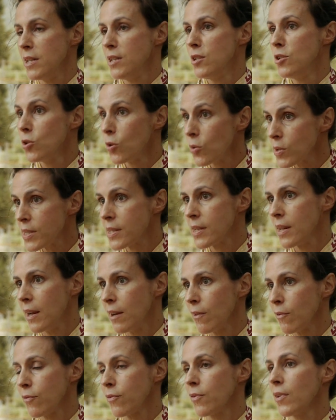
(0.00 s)
in
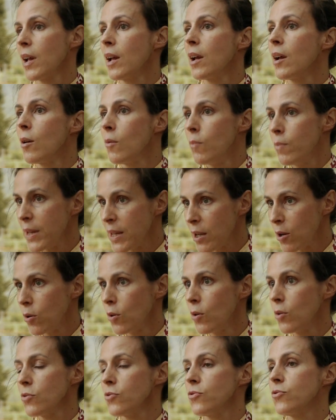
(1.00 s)
yourself
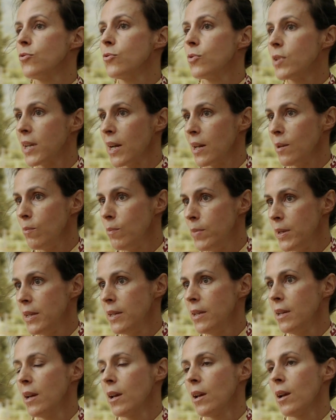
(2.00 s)
because you can
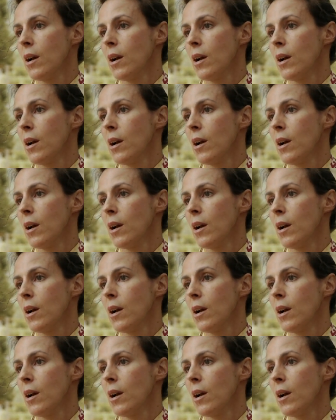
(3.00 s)
be